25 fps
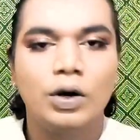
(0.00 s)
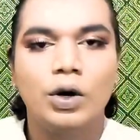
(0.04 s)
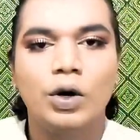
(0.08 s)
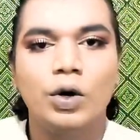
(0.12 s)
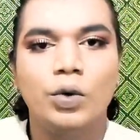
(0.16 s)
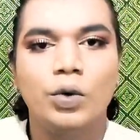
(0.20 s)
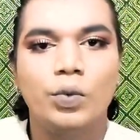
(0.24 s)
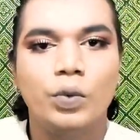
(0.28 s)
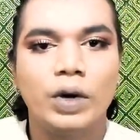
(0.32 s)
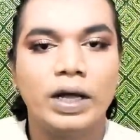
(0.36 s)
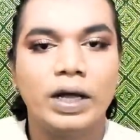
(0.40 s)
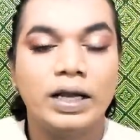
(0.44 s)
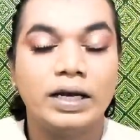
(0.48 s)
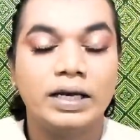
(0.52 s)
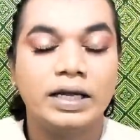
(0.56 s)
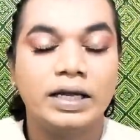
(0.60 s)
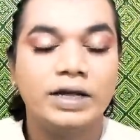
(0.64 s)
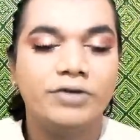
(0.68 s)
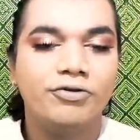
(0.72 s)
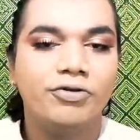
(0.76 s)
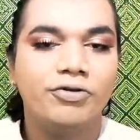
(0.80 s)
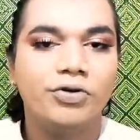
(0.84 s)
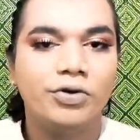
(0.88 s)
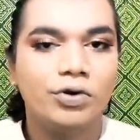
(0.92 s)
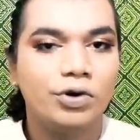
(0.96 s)
Well,
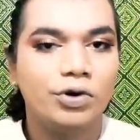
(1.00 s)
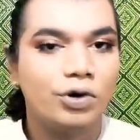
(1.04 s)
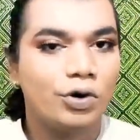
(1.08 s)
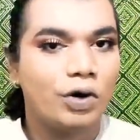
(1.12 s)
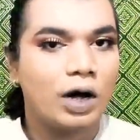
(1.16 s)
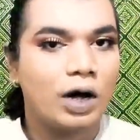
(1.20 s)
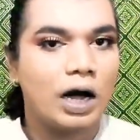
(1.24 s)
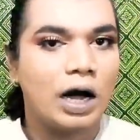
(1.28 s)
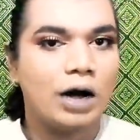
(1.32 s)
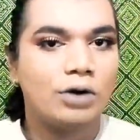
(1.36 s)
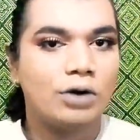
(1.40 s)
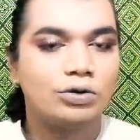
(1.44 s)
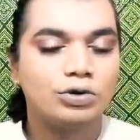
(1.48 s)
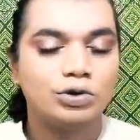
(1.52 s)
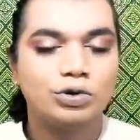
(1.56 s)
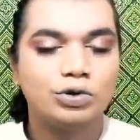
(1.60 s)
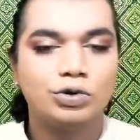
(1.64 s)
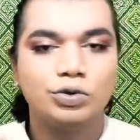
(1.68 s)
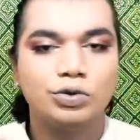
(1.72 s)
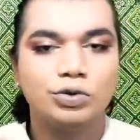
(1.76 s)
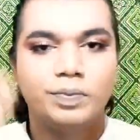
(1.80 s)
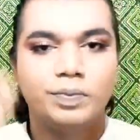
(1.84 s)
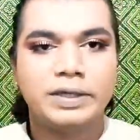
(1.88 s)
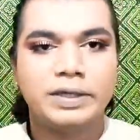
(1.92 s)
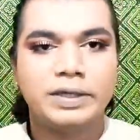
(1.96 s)
if you know how to
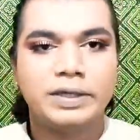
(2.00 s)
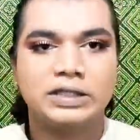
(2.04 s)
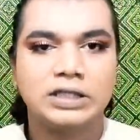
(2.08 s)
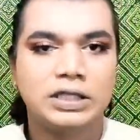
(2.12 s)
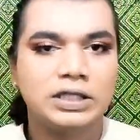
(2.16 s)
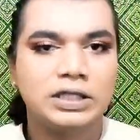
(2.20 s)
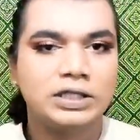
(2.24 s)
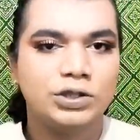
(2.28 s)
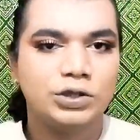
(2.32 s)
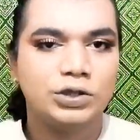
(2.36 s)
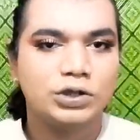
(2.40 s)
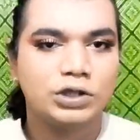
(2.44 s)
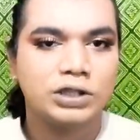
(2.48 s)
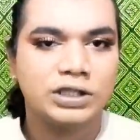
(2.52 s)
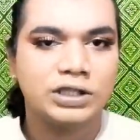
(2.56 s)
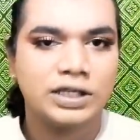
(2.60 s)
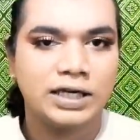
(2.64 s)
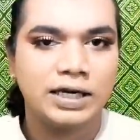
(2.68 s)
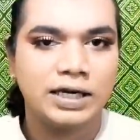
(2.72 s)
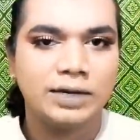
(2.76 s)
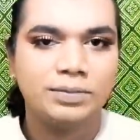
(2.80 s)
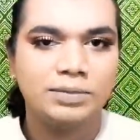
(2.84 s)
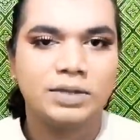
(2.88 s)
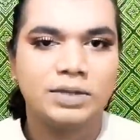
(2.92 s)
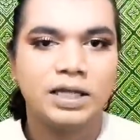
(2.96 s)
measure your
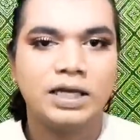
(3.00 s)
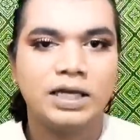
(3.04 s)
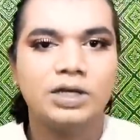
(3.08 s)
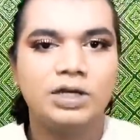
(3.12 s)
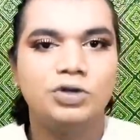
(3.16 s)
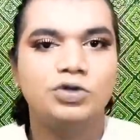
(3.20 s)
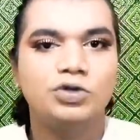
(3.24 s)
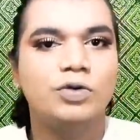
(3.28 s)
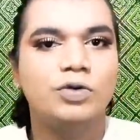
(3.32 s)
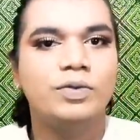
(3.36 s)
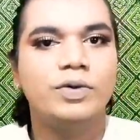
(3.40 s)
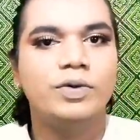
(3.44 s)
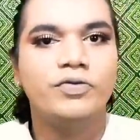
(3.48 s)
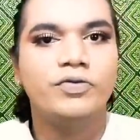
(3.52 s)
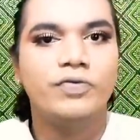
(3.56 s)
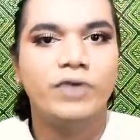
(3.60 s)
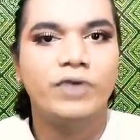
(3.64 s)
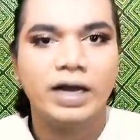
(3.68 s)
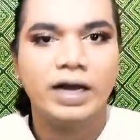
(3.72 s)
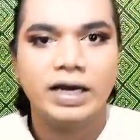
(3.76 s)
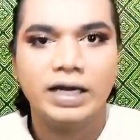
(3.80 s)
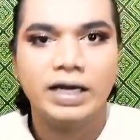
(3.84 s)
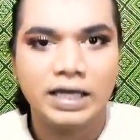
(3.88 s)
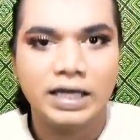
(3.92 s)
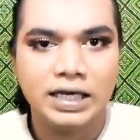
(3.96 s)
shape, then it will be
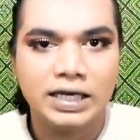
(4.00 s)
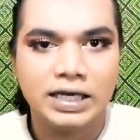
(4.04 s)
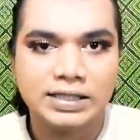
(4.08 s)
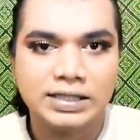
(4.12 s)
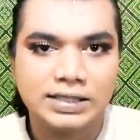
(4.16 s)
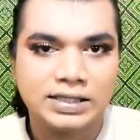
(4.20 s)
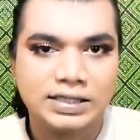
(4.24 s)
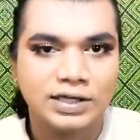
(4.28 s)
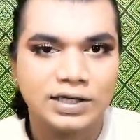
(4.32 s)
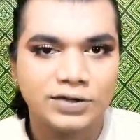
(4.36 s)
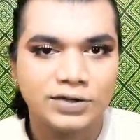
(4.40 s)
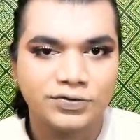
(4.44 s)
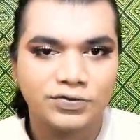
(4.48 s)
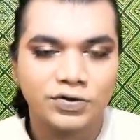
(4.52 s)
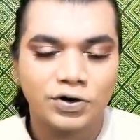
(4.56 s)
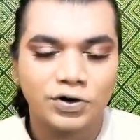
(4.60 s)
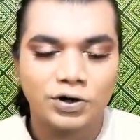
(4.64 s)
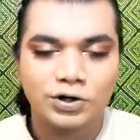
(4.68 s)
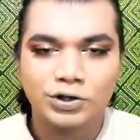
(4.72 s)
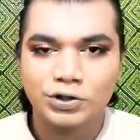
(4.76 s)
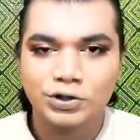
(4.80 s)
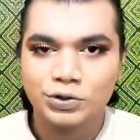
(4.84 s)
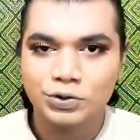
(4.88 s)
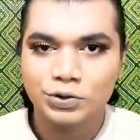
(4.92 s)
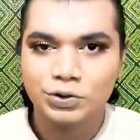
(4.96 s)
very easier for
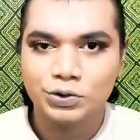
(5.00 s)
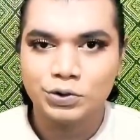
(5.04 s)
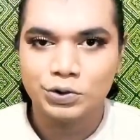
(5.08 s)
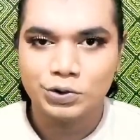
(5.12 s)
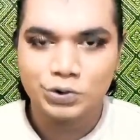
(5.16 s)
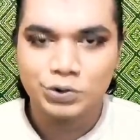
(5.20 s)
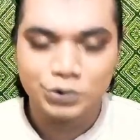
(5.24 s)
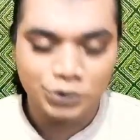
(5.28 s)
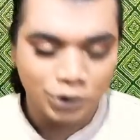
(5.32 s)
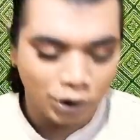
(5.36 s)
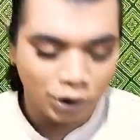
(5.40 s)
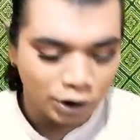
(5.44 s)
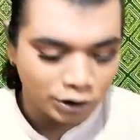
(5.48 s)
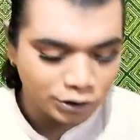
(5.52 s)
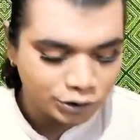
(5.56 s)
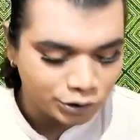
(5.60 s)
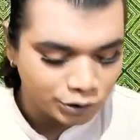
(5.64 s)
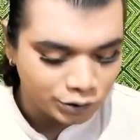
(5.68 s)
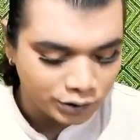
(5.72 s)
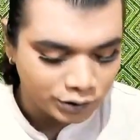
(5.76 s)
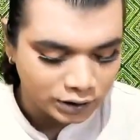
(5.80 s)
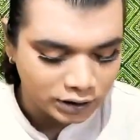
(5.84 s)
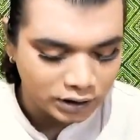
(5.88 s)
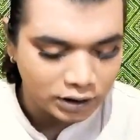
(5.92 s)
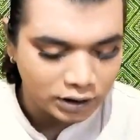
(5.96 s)
you to do
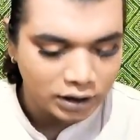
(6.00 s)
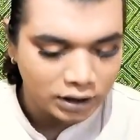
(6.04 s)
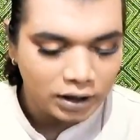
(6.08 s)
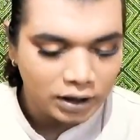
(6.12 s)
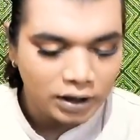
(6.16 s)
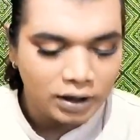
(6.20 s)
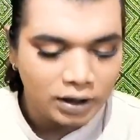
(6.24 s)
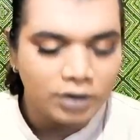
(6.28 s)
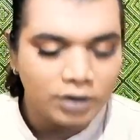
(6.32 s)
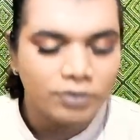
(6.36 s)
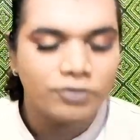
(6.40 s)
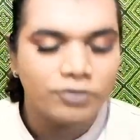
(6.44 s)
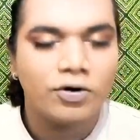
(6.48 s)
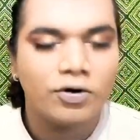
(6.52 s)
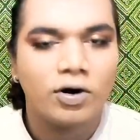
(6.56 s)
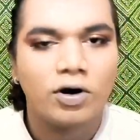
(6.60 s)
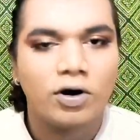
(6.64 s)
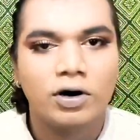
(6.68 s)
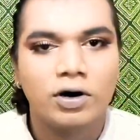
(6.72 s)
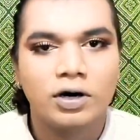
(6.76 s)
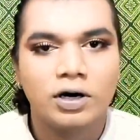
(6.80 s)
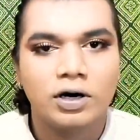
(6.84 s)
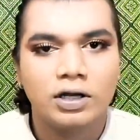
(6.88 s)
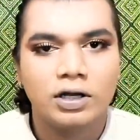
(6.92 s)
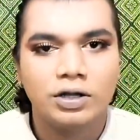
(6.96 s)
contouring.
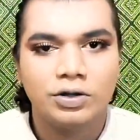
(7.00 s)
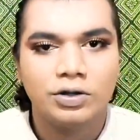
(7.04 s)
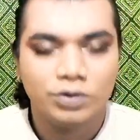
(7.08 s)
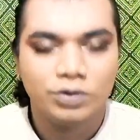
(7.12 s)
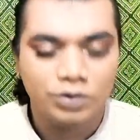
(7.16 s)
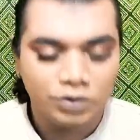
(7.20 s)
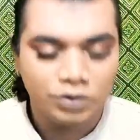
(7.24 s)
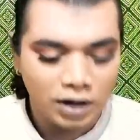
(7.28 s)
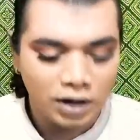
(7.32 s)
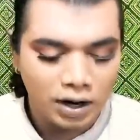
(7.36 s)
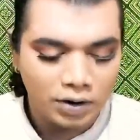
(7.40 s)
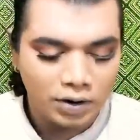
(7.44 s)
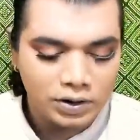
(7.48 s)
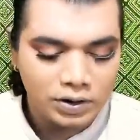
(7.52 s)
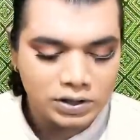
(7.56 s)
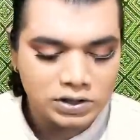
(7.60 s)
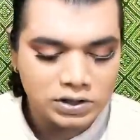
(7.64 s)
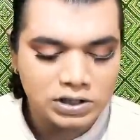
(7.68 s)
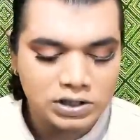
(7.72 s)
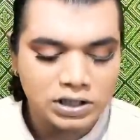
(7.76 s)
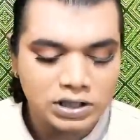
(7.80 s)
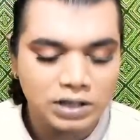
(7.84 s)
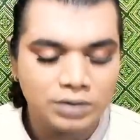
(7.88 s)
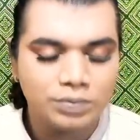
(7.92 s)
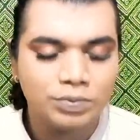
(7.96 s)
For our
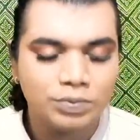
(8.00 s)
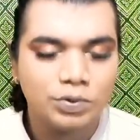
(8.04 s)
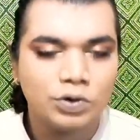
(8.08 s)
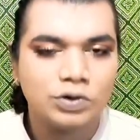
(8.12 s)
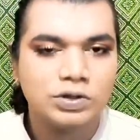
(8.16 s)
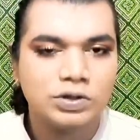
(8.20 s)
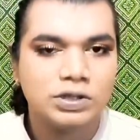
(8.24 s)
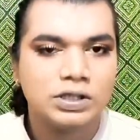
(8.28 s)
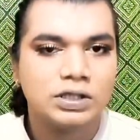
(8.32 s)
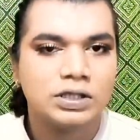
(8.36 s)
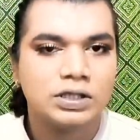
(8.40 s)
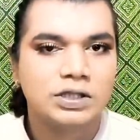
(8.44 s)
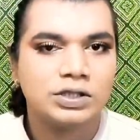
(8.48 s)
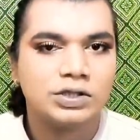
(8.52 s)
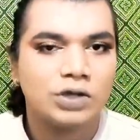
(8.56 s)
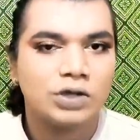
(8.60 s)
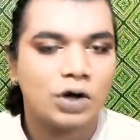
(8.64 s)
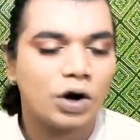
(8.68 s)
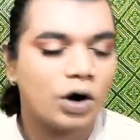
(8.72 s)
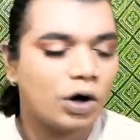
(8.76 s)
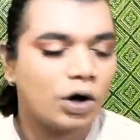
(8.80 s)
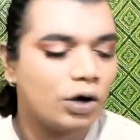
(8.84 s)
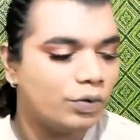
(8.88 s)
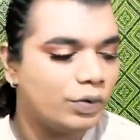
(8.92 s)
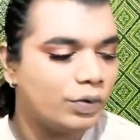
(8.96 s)
cheekbones, it is
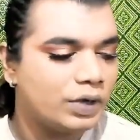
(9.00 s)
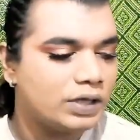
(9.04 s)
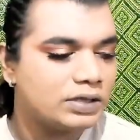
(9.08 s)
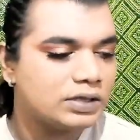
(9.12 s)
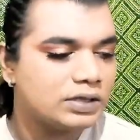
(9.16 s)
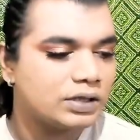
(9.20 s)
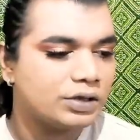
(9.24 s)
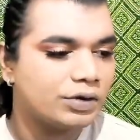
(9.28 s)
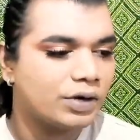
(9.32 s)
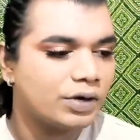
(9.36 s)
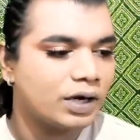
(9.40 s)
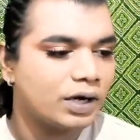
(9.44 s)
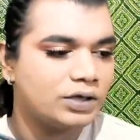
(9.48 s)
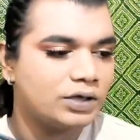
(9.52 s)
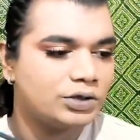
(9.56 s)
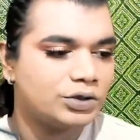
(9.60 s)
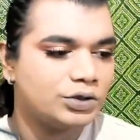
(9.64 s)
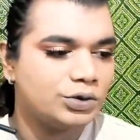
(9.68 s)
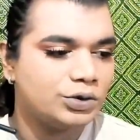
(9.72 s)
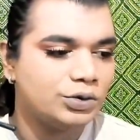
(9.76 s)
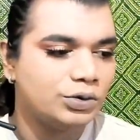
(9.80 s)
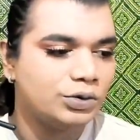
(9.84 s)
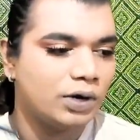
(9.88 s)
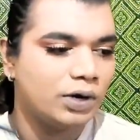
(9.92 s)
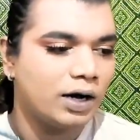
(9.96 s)
always, you can
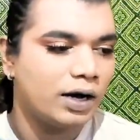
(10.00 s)
do